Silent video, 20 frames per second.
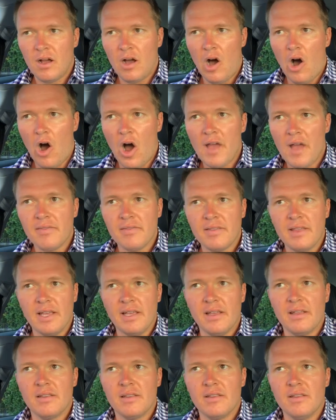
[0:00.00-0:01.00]
I
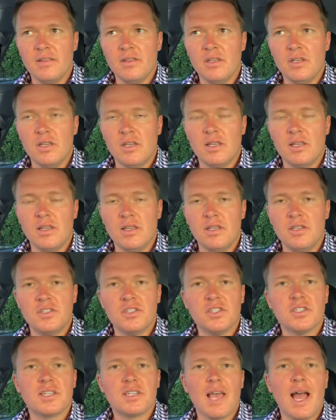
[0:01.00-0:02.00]
think you
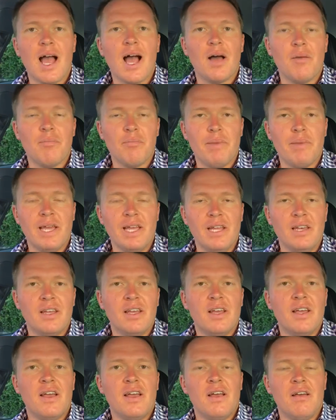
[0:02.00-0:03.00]
just can't beat
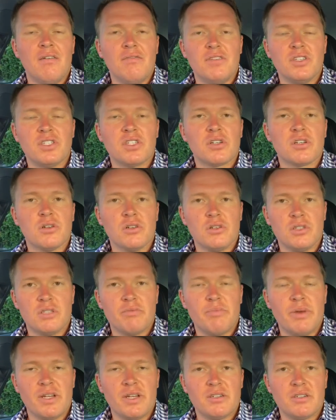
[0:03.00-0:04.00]
physical
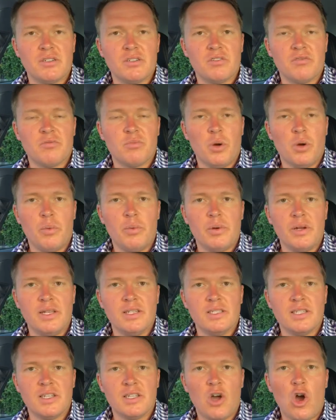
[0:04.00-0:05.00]
inspections of
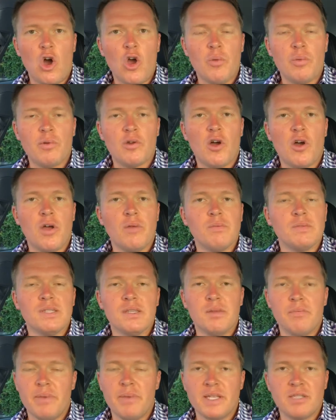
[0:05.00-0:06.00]
properties, and open homes are
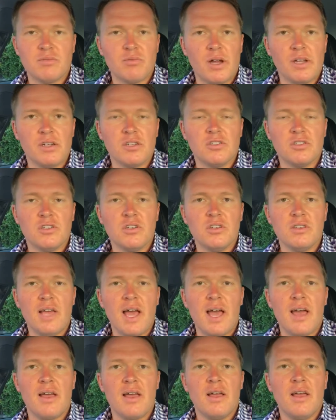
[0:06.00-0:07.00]
the best way to do
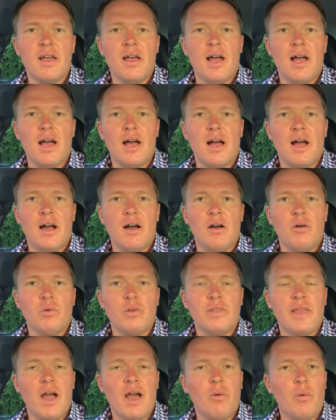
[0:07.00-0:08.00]
that
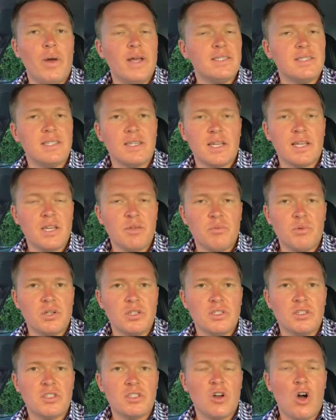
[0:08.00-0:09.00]
without wasting
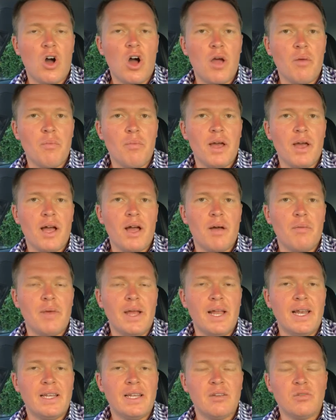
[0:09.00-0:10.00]
anybody's time,
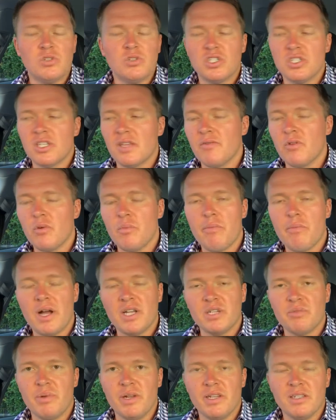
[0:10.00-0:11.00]
and it will just give you a
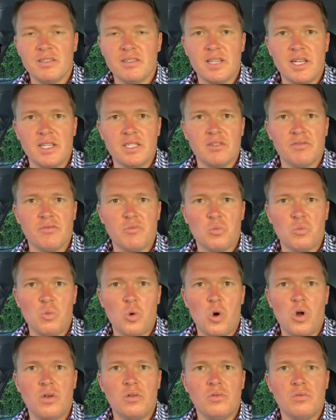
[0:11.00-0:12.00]
much better sense of
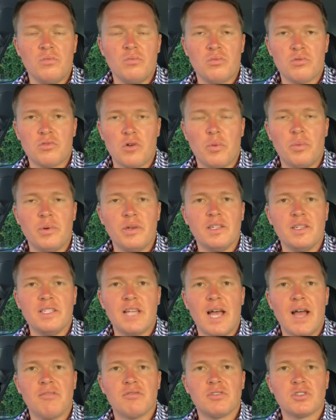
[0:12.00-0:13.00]
what properties
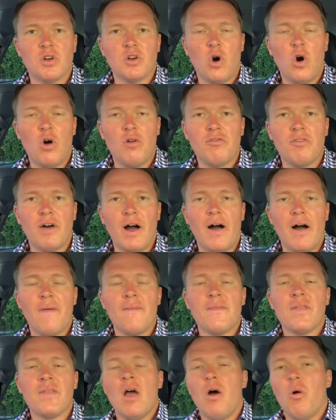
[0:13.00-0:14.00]
have to offer.
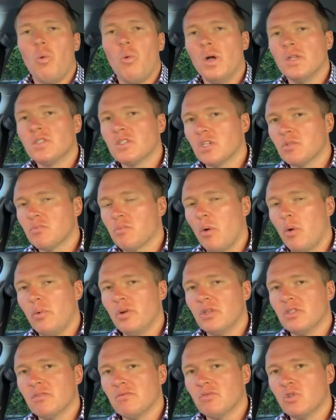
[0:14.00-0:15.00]
Once those
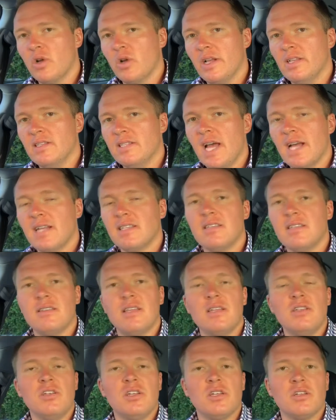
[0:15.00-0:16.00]
properties have transacted,
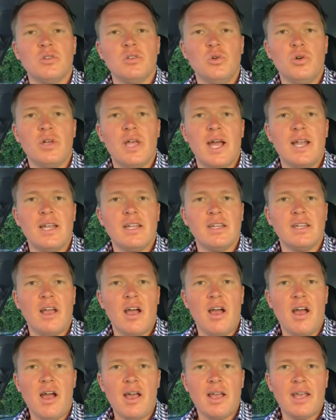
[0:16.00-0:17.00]
then you can look at it and go,
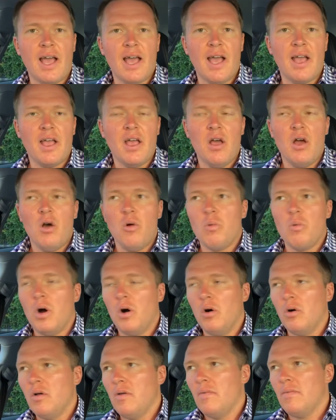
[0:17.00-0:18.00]
okay,
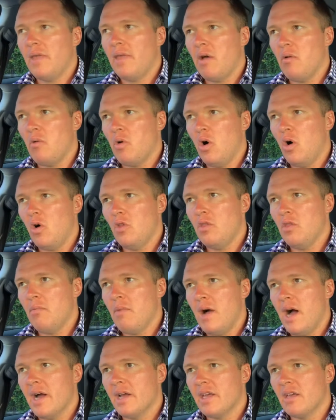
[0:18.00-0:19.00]
well, they were on the
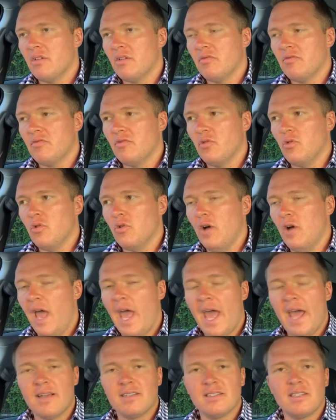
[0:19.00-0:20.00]
market for
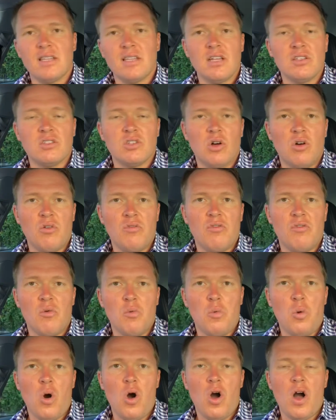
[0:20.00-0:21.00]
X and they sold for
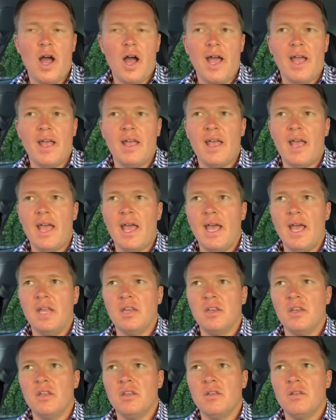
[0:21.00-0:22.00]
Y,
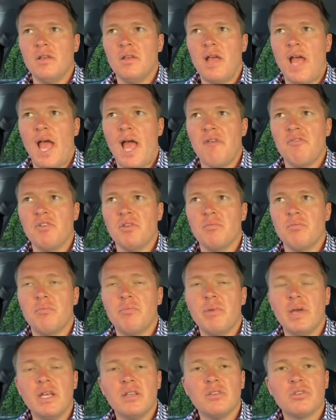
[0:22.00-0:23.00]
and having
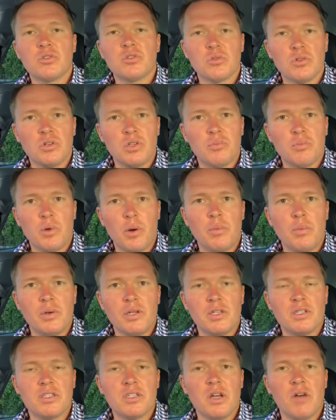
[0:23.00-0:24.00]
been through the
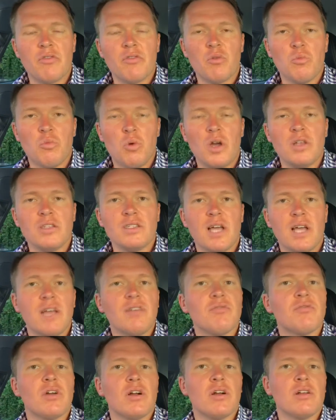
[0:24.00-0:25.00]
property yourself, it won't
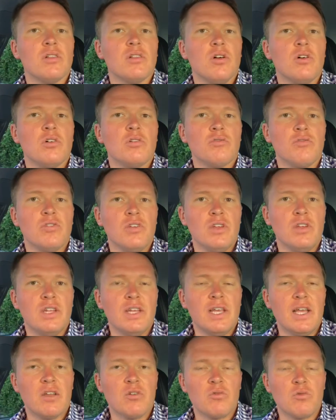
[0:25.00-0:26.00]
take very long for you to
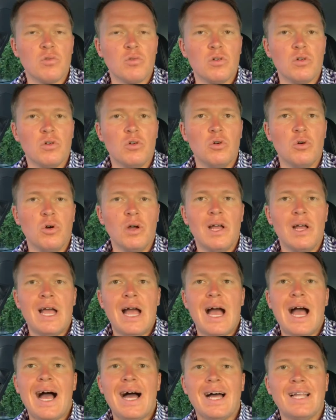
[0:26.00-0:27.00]
get a real
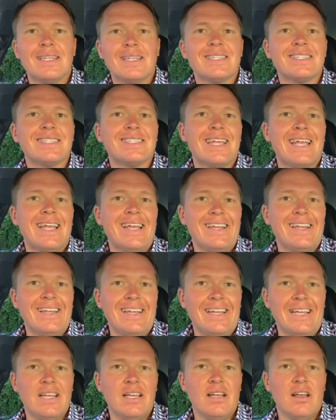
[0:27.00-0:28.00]

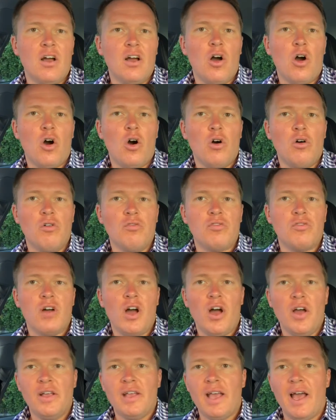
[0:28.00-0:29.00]
understanding of,
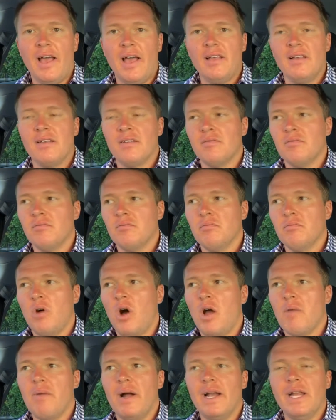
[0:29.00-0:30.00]
okay,
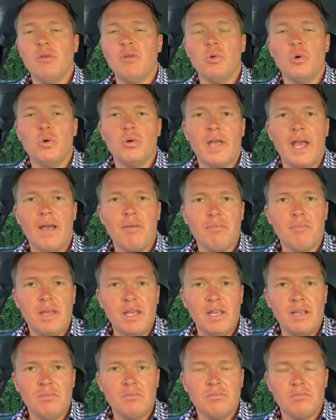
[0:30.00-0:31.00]
my money will get
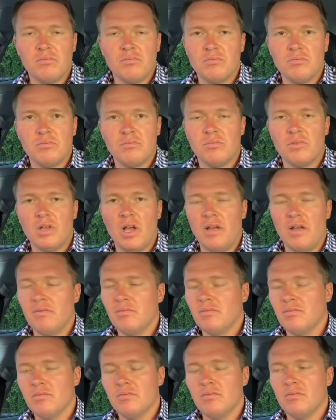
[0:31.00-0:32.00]
me
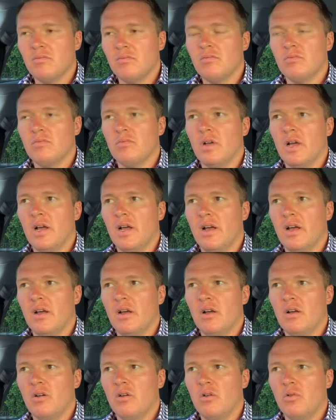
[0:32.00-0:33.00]

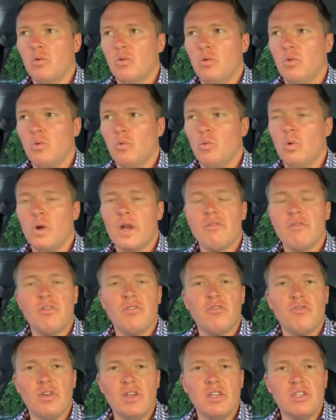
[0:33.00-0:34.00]
whatever
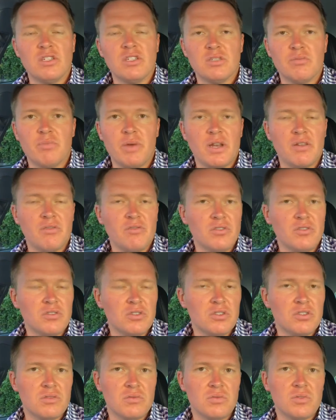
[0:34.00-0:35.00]
features,
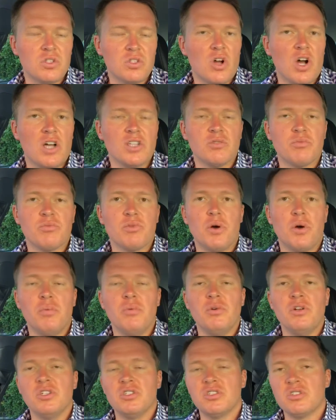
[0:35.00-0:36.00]
benefits, size of
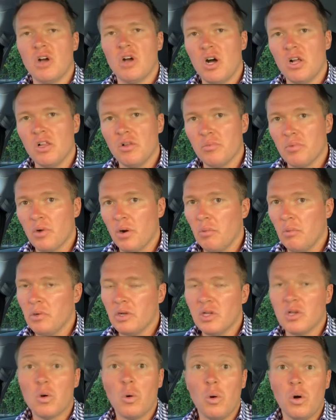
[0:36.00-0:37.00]
property, style of
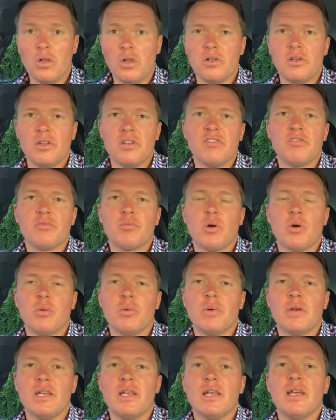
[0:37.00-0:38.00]
property, quality of
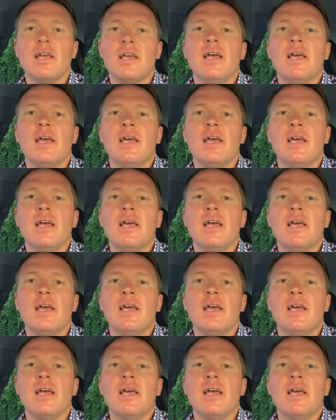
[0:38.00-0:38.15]
property.